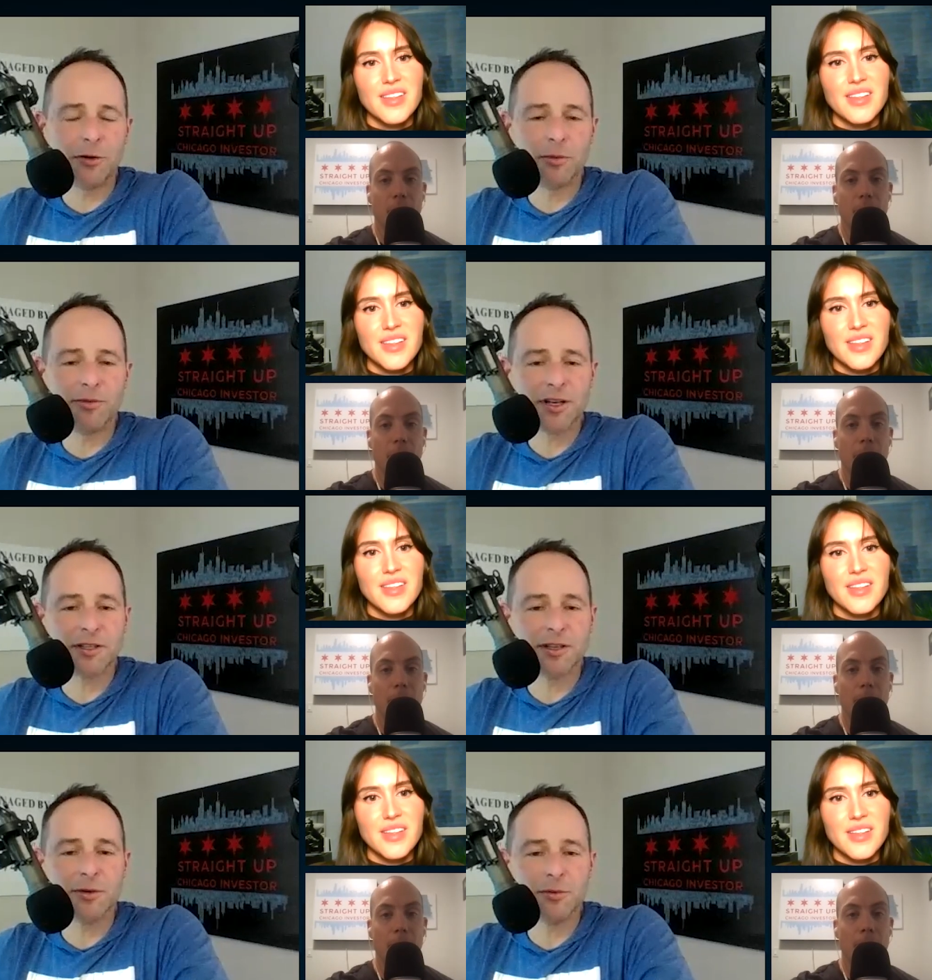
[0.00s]
Speaker 1: doing it
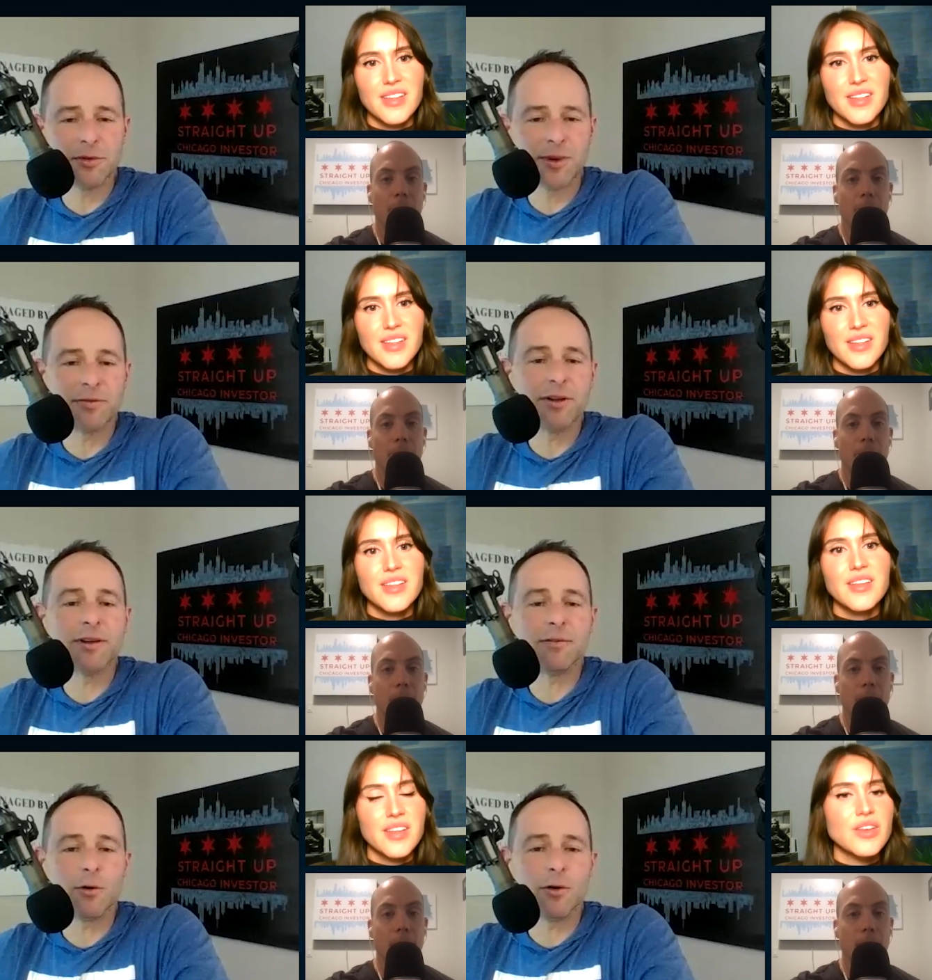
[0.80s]
professionally and
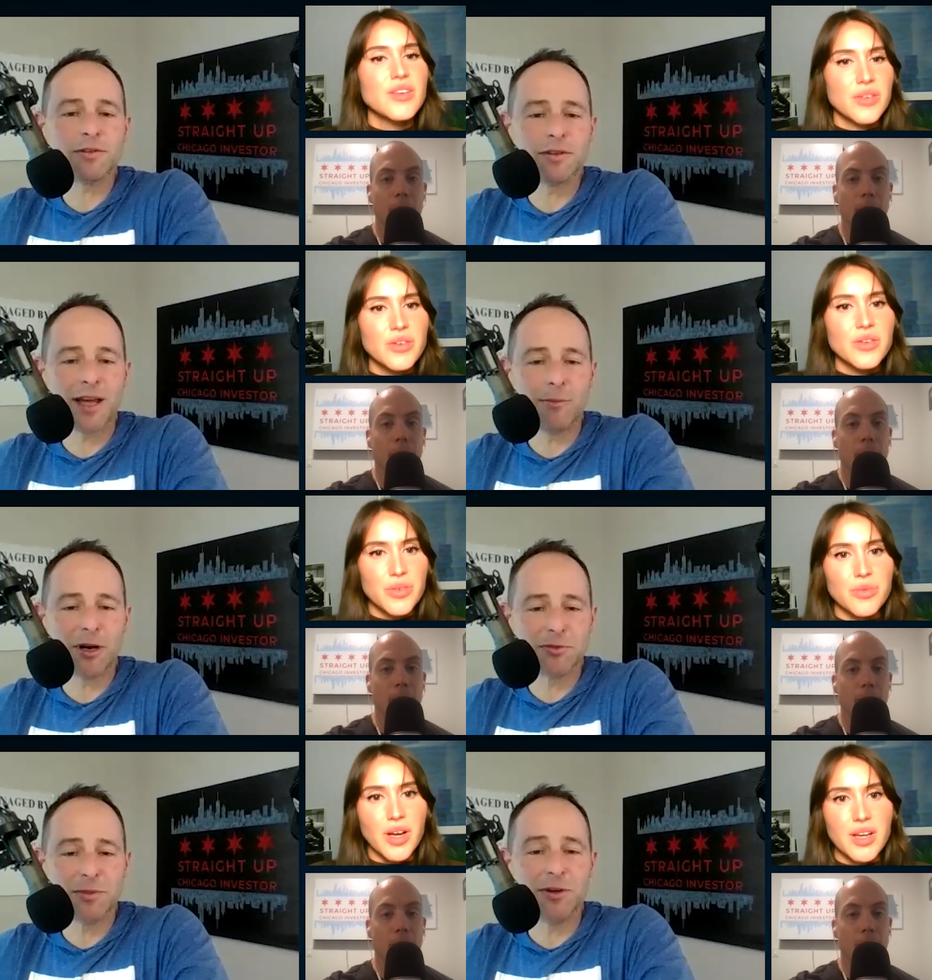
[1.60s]
respectfully. Of course, you can't
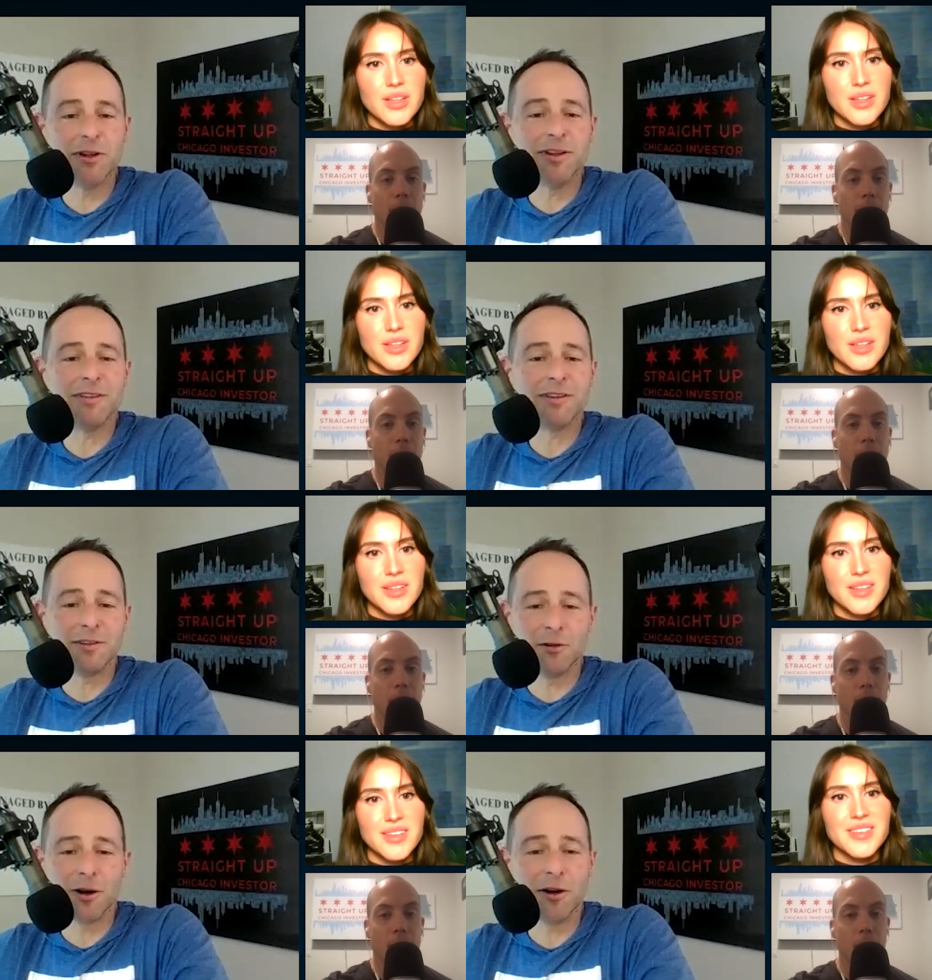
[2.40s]
punch people
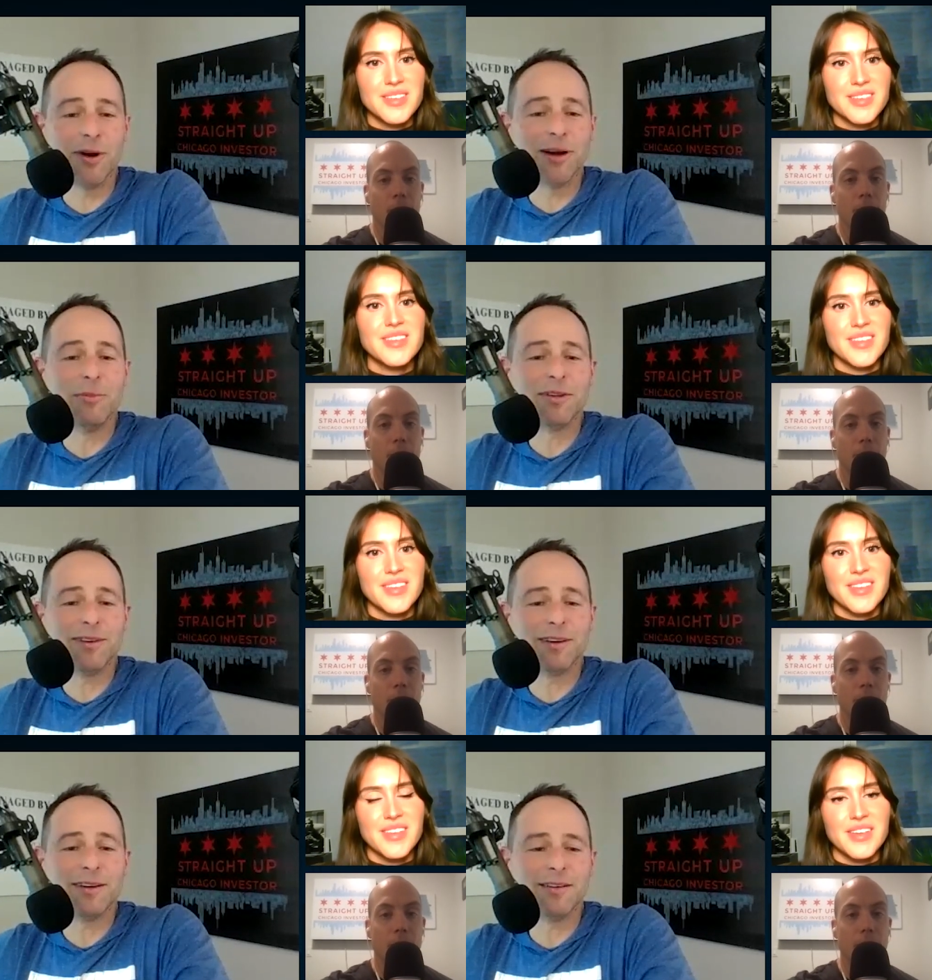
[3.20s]
because right. you don't get your way.
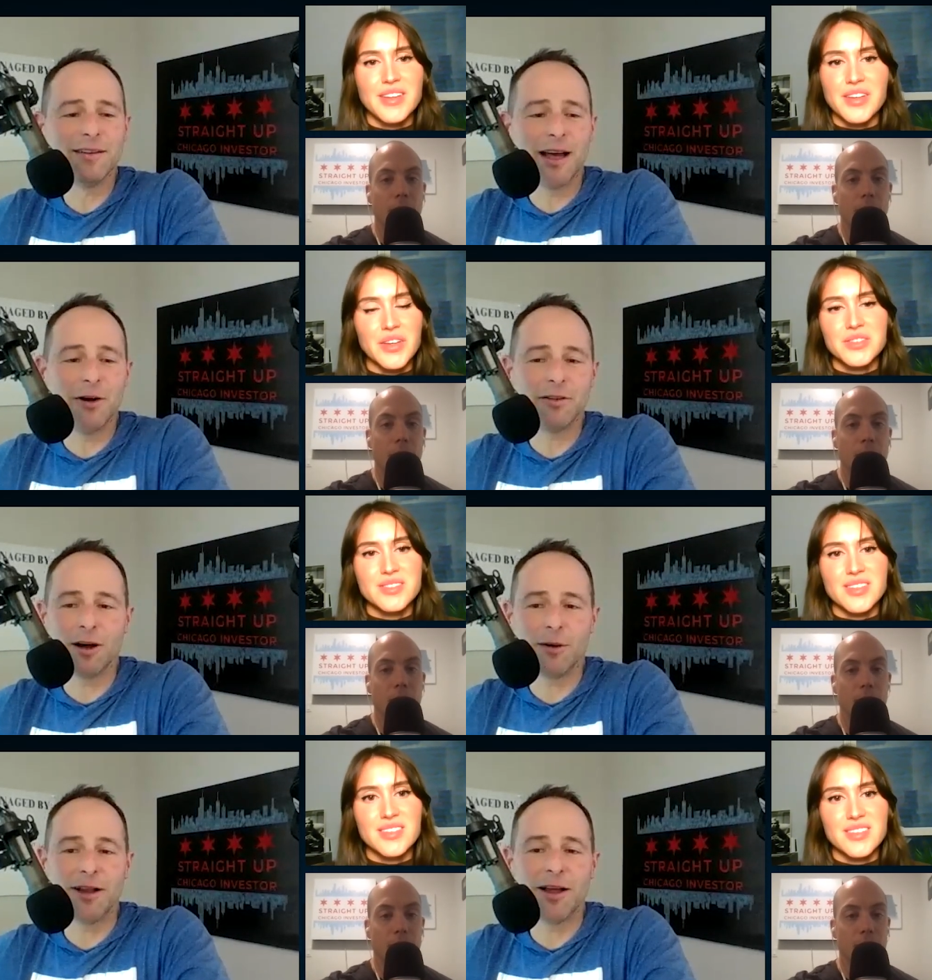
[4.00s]
But uh, yeah, no. no.
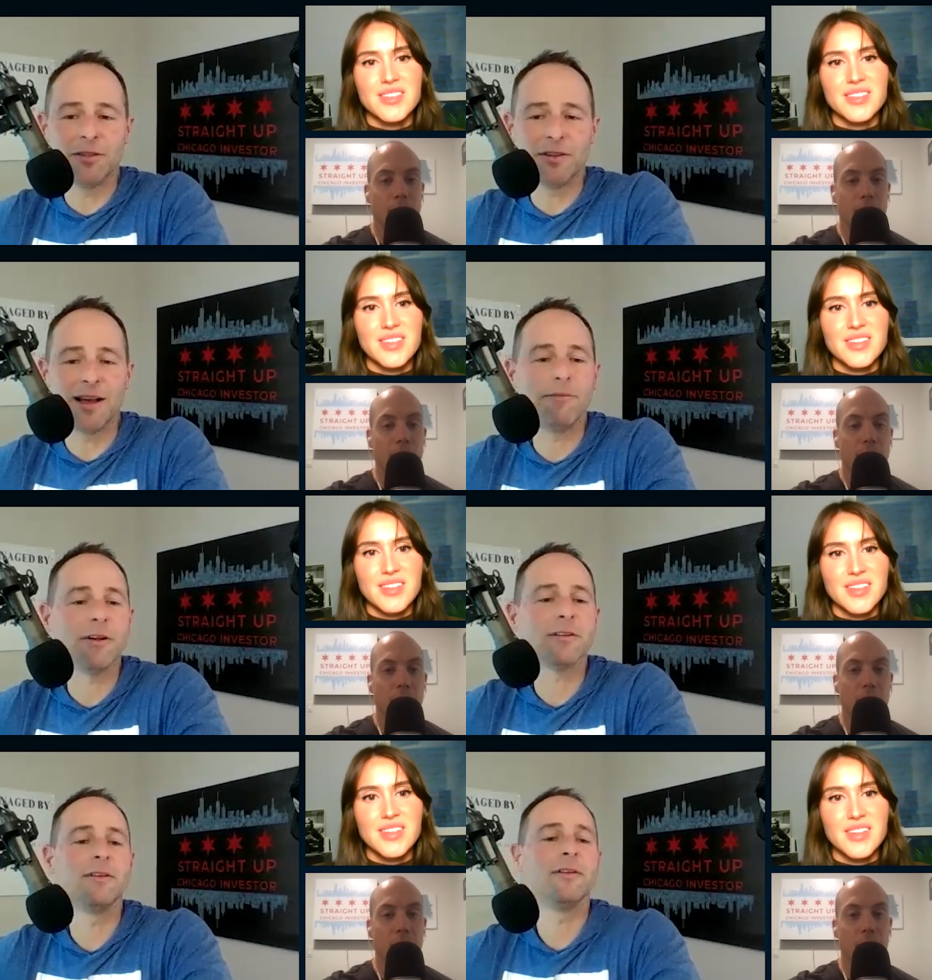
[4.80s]
it's all about healthy
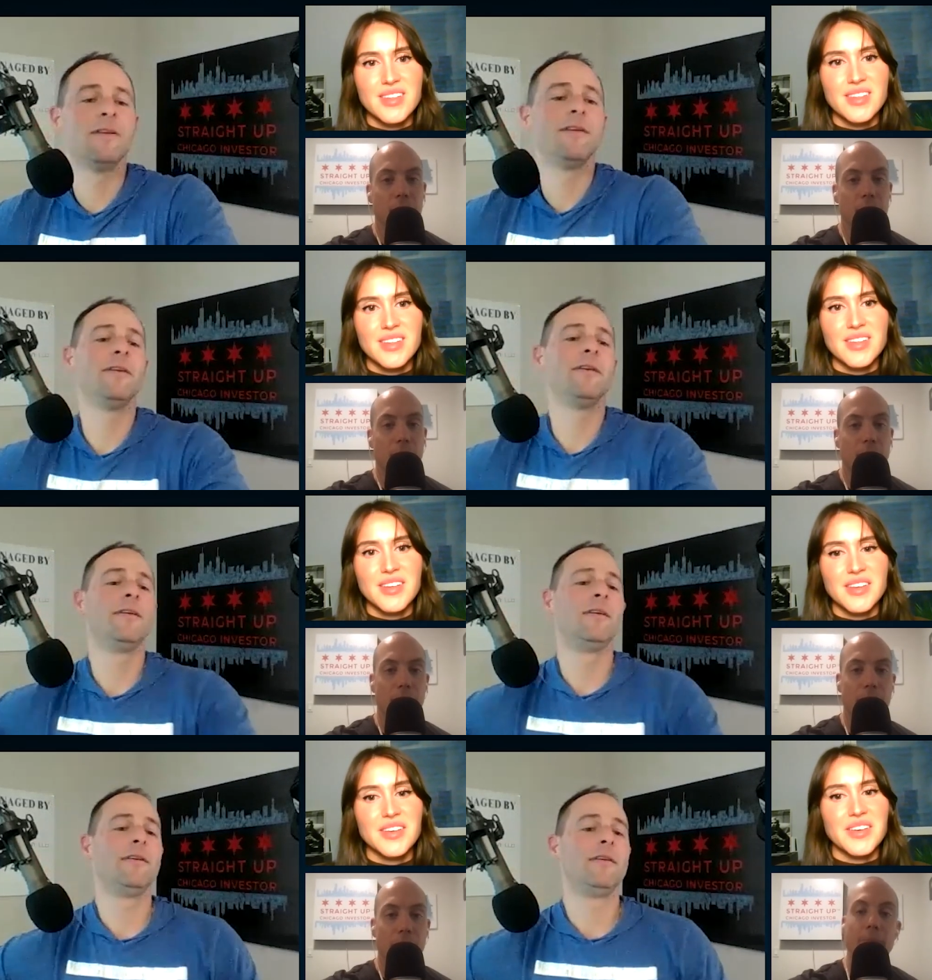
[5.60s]
conflict.
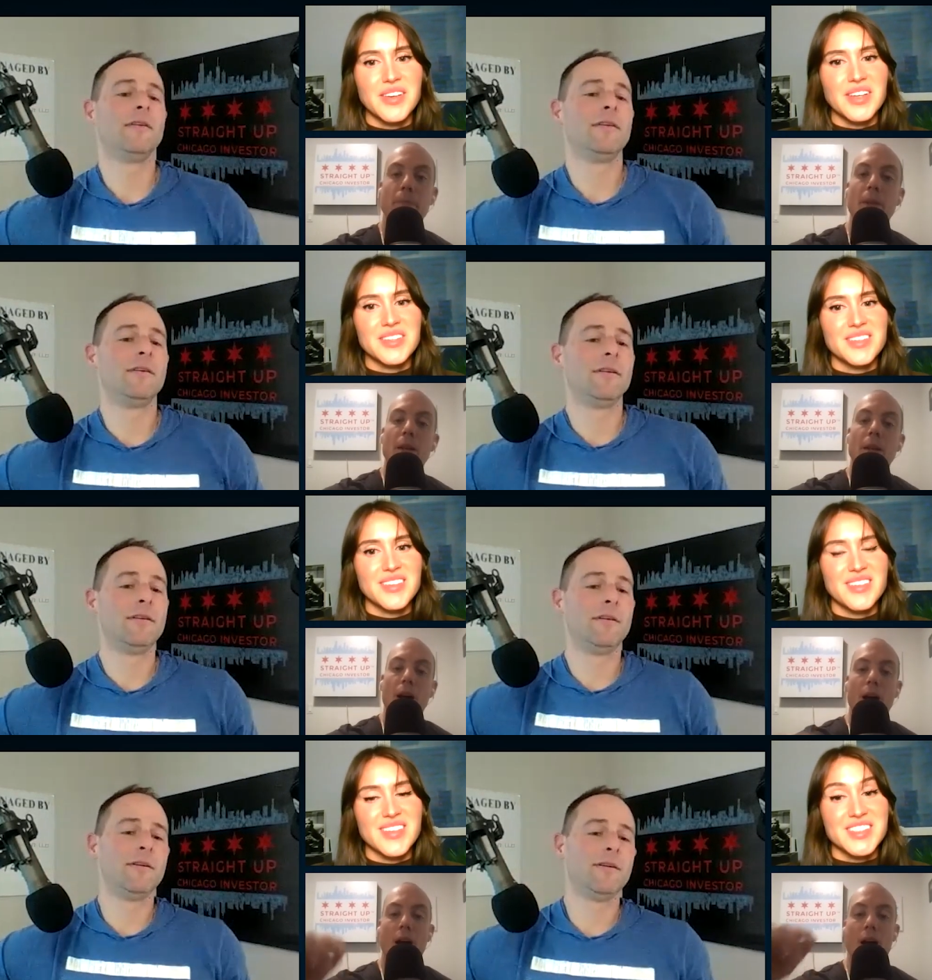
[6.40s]
Yeah. Good.
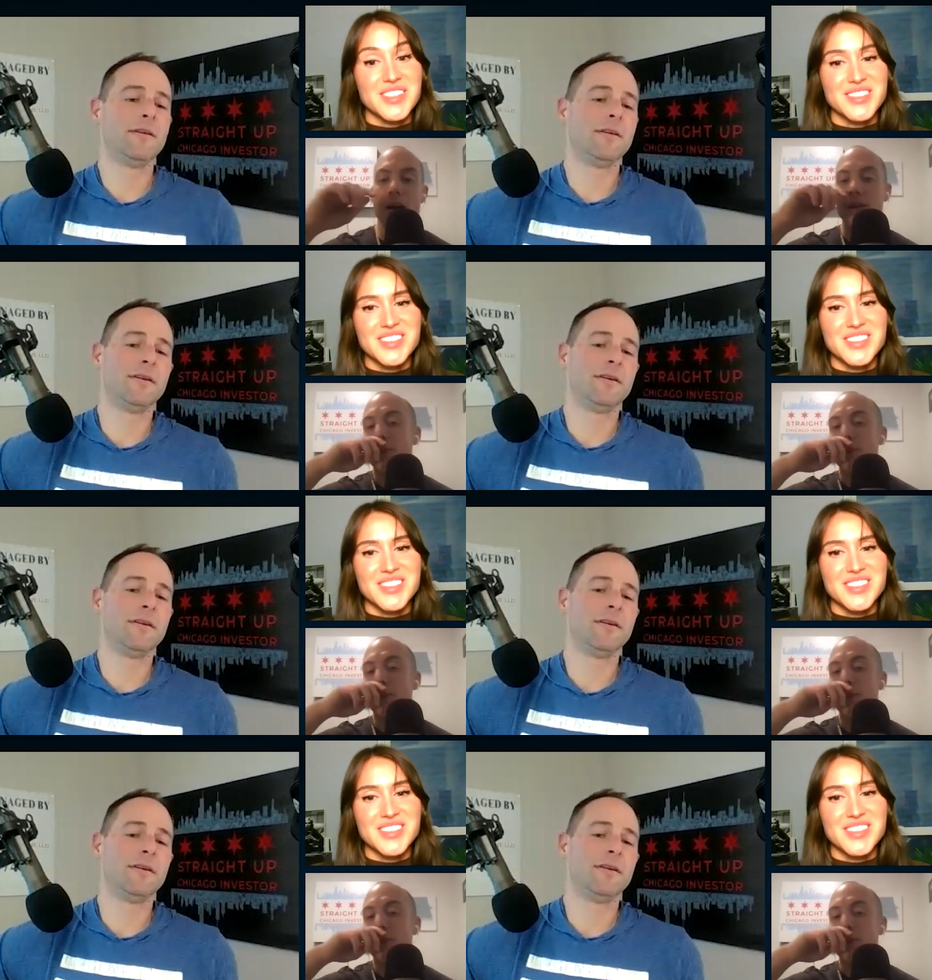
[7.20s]
That's All right,